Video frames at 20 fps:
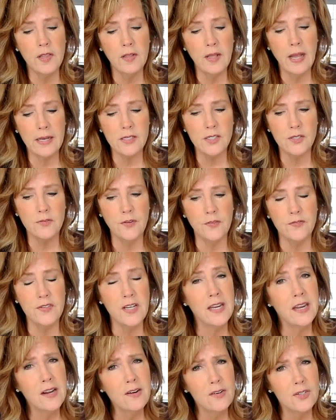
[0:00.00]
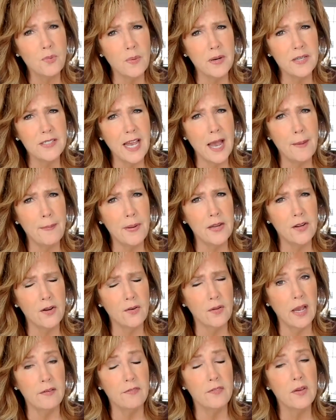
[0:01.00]
the last 15 years, what has happened in your
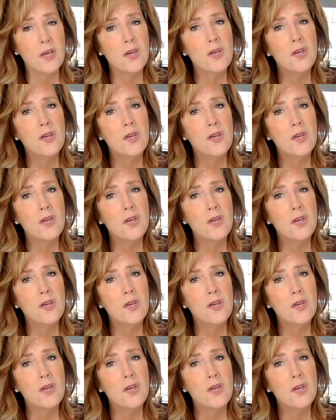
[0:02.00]
life?